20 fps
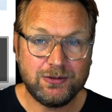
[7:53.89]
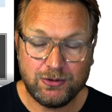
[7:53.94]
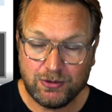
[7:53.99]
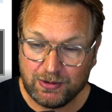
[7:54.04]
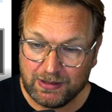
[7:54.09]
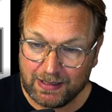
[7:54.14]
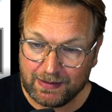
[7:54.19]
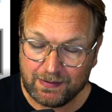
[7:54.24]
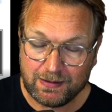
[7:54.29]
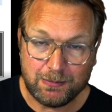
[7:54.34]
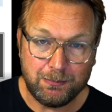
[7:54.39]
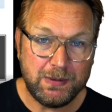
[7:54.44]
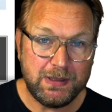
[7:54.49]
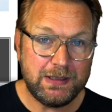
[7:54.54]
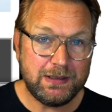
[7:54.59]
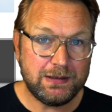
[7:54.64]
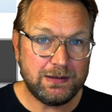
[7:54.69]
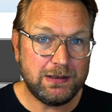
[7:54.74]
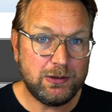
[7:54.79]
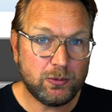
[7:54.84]
You get
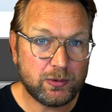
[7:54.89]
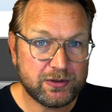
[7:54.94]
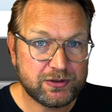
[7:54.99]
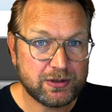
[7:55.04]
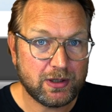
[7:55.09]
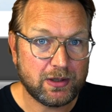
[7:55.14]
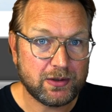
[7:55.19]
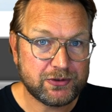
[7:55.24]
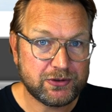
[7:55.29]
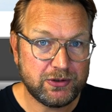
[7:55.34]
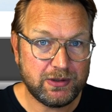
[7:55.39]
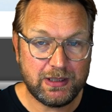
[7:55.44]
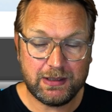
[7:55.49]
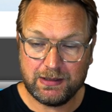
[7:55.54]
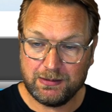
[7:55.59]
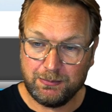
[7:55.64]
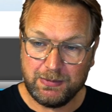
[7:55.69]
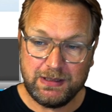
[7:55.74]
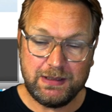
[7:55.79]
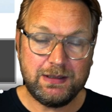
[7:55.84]
immediately results, you get
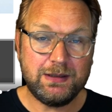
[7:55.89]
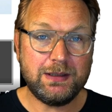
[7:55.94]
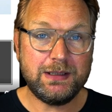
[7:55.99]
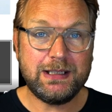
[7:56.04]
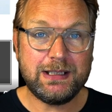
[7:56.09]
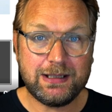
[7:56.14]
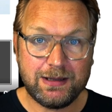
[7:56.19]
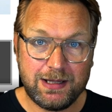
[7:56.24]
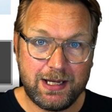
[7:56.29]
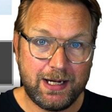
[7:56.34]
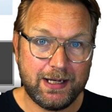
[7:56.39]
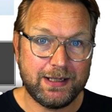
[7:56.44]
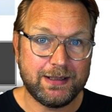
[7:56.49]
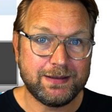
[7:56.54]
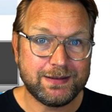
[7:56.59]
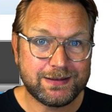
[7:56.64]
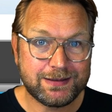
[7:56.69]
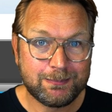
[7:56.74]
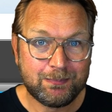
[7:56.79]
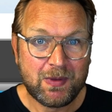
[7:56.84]
immediately
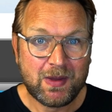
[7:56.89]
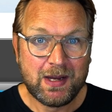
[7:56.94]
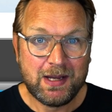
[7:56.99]
clients,